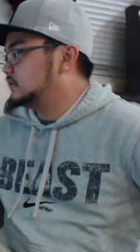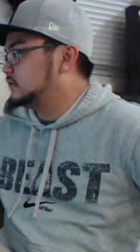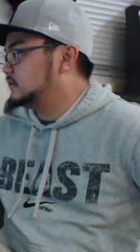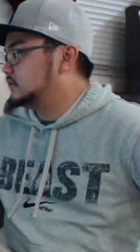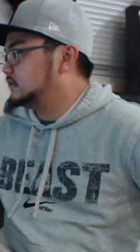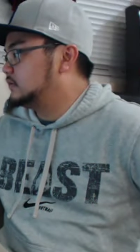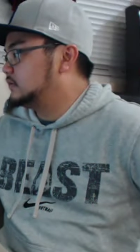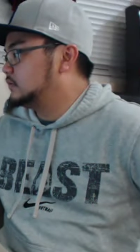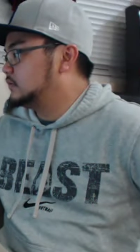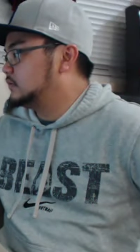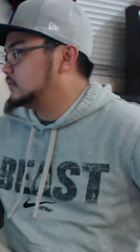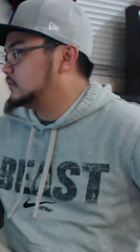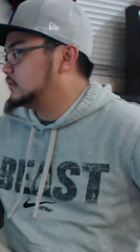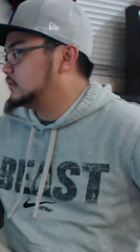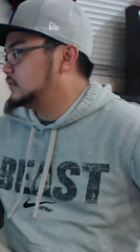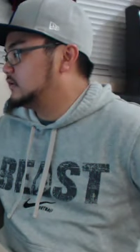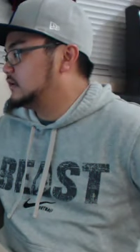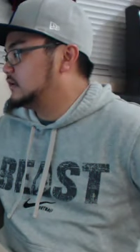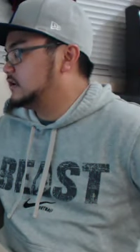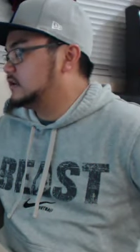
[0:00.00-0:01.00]
going to
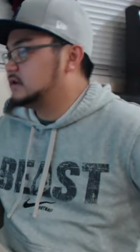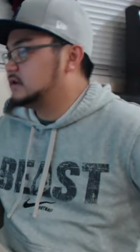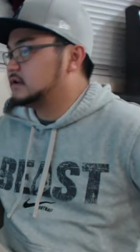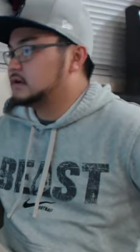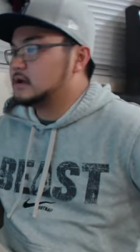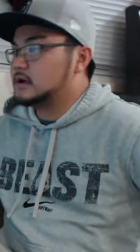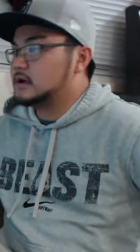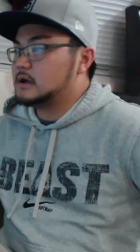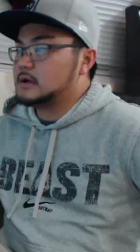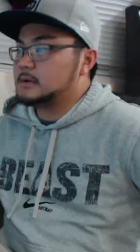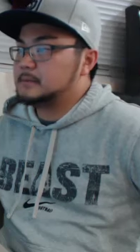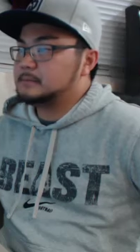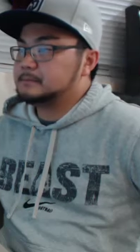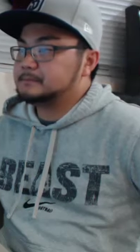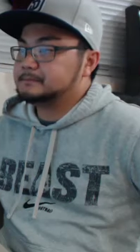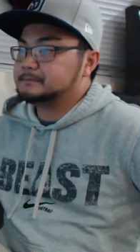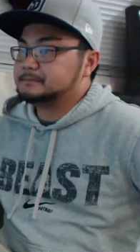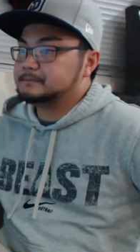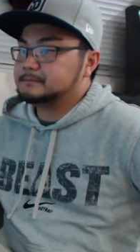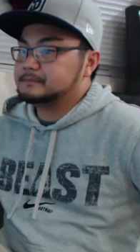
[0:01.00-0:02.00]
do the
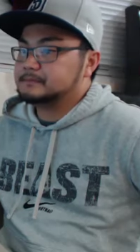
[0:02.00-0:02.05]
um,